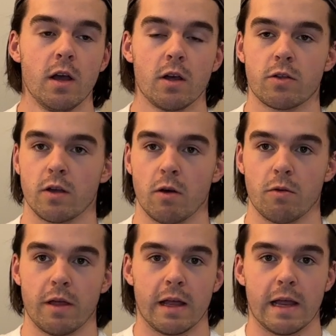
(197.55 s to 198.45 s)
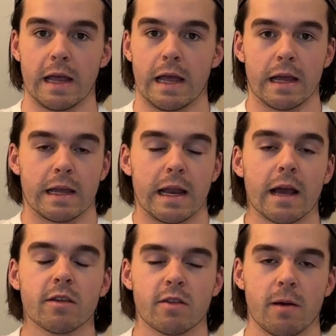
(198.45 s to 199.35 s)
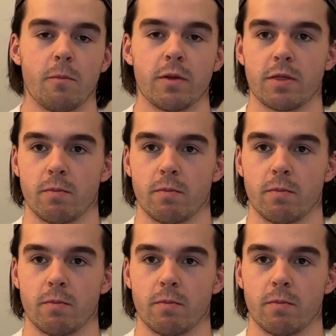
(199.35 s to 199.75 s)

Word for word: so that it connects them with